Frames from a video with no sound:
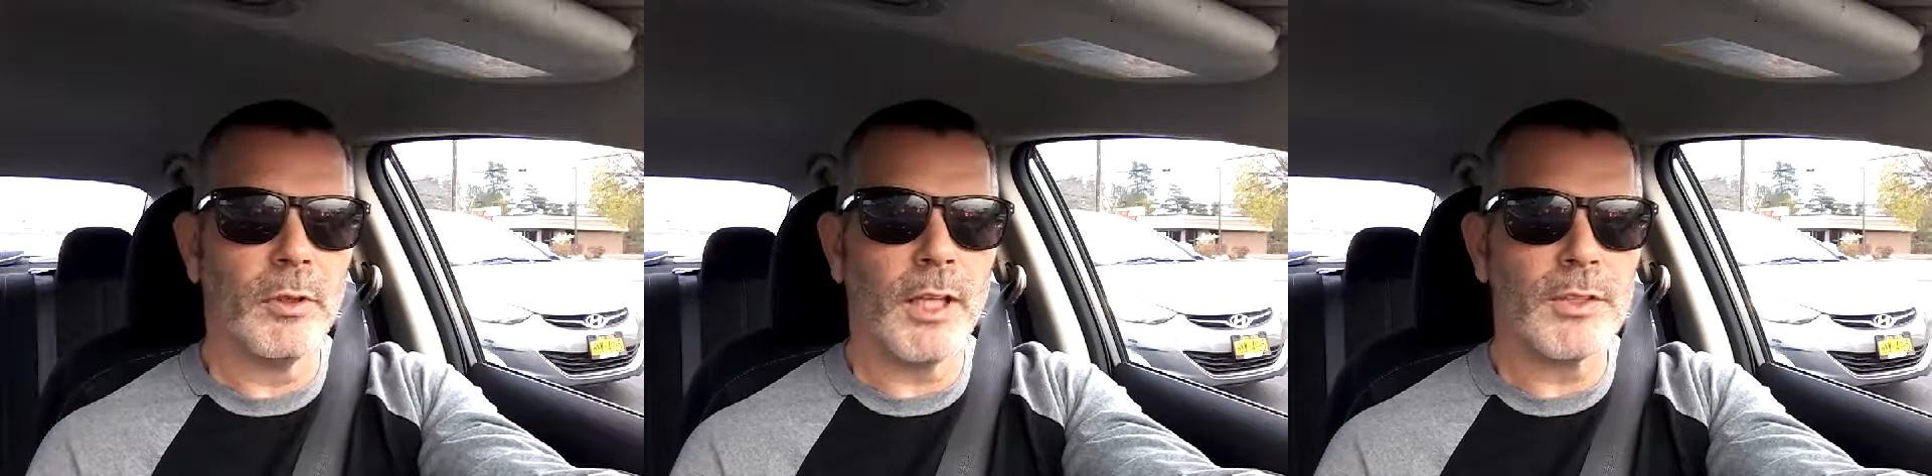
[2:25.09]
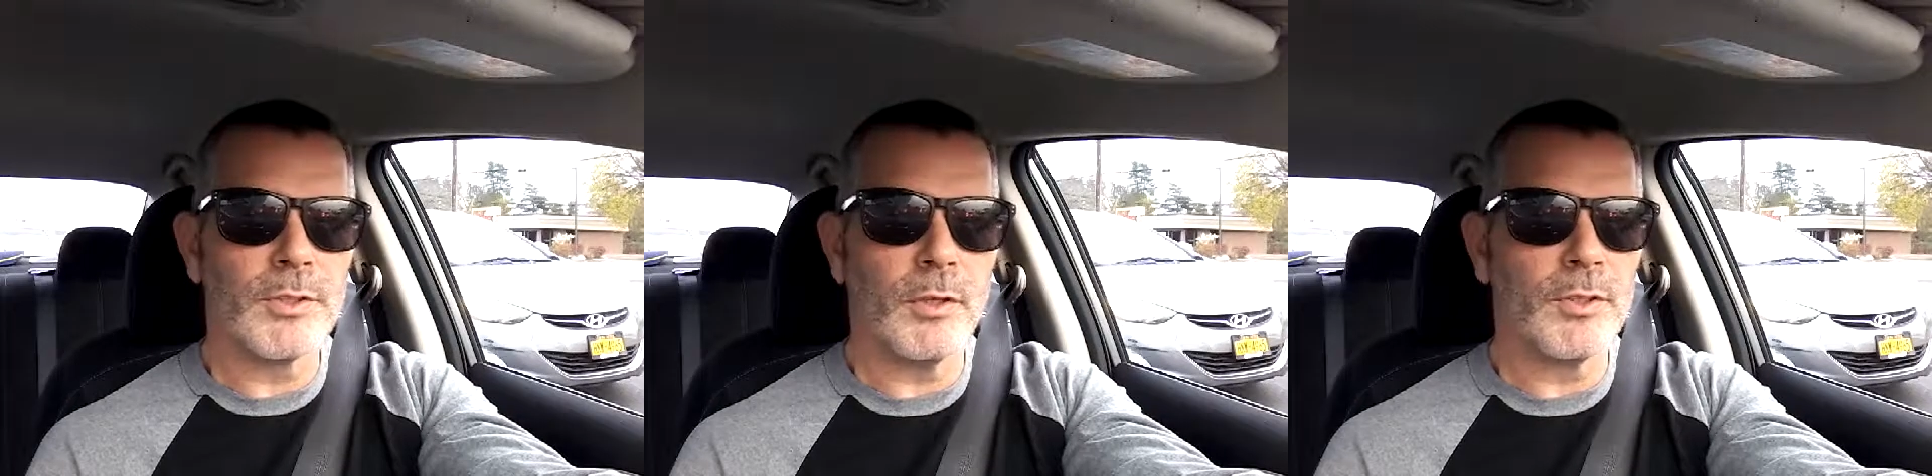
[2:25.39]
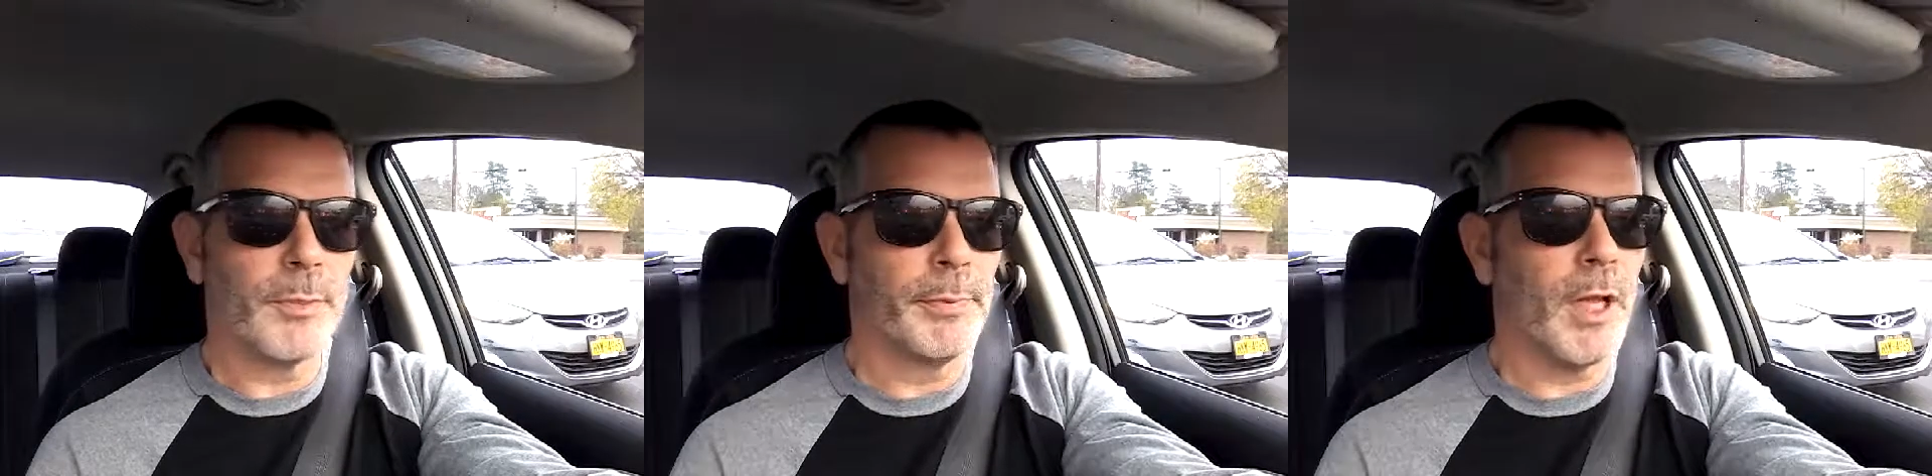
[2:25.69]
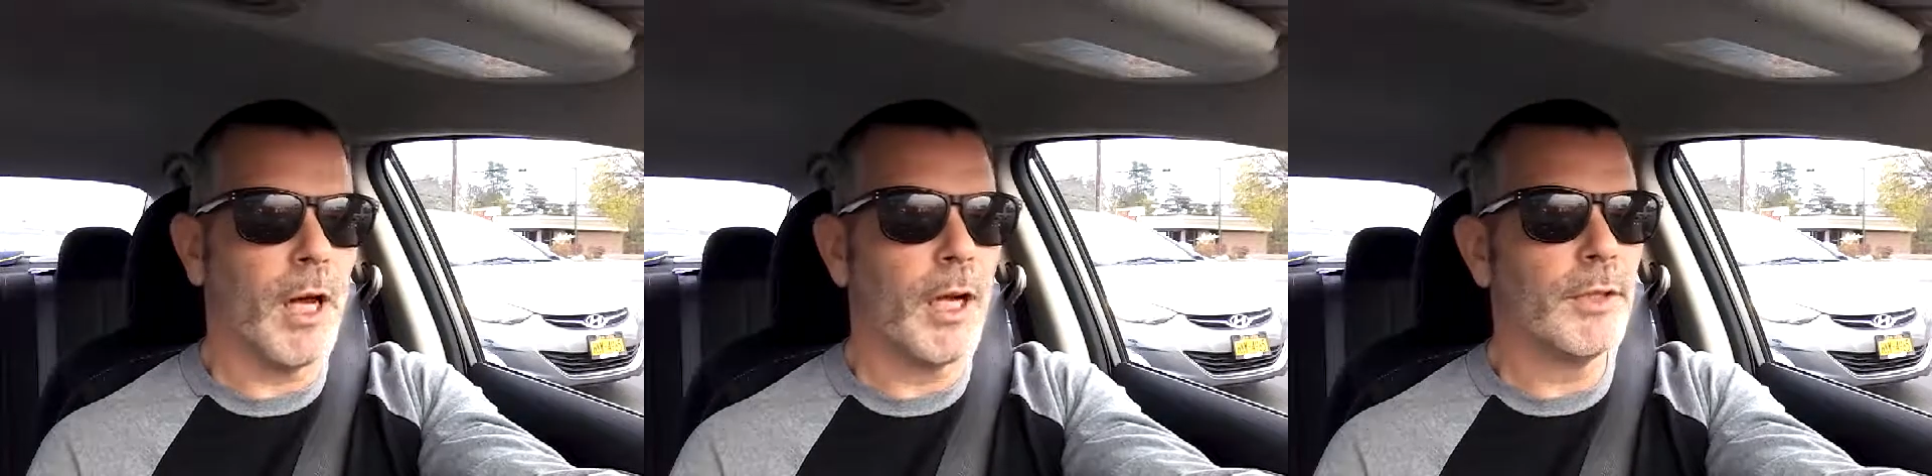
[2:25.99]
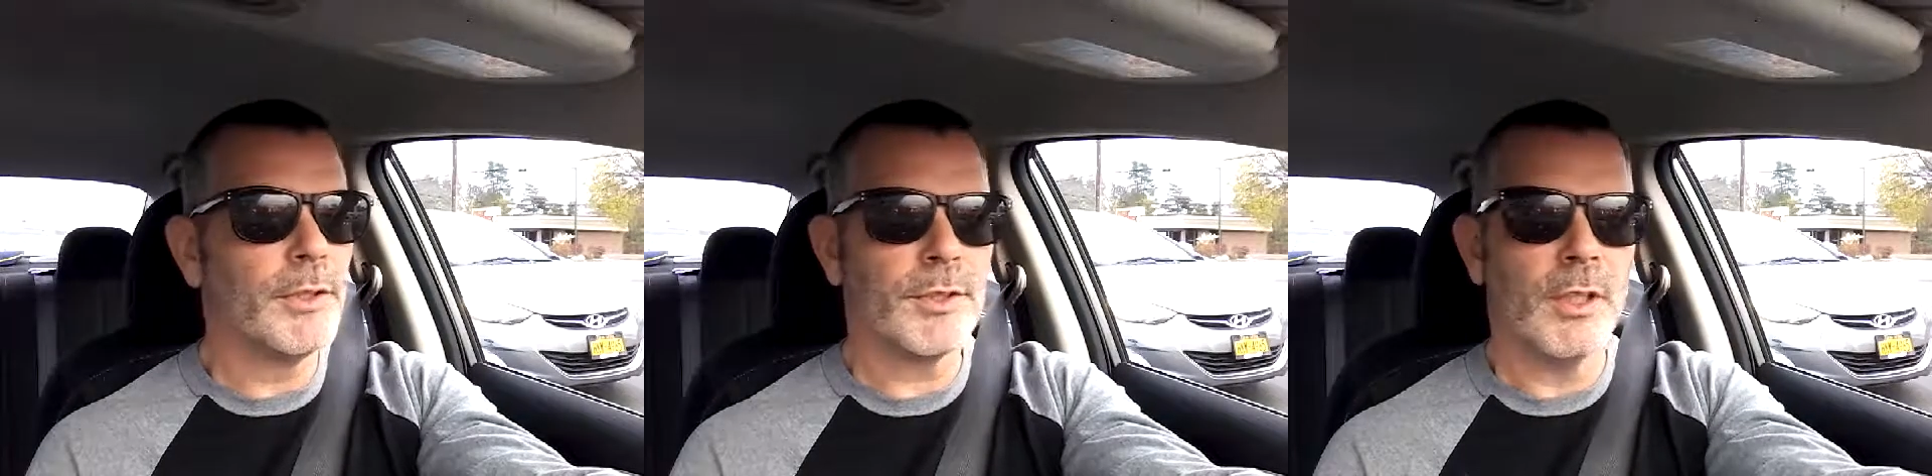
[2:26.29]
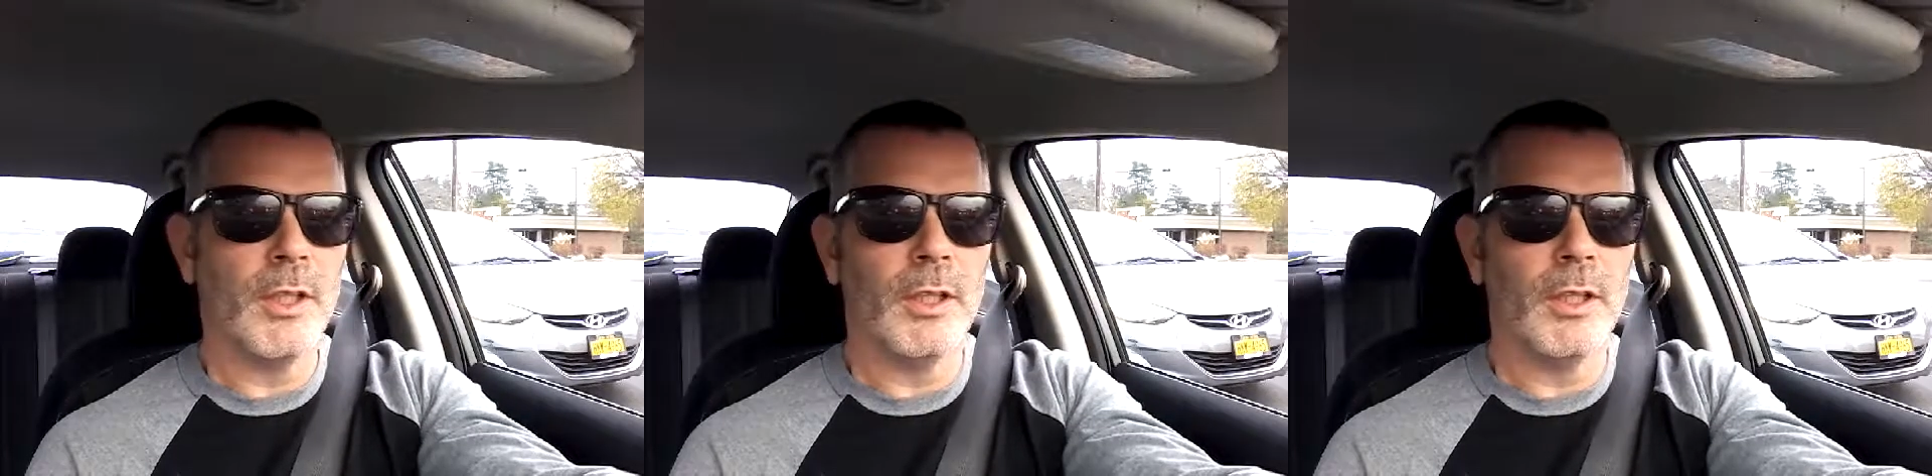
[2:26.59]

at certain suppliers.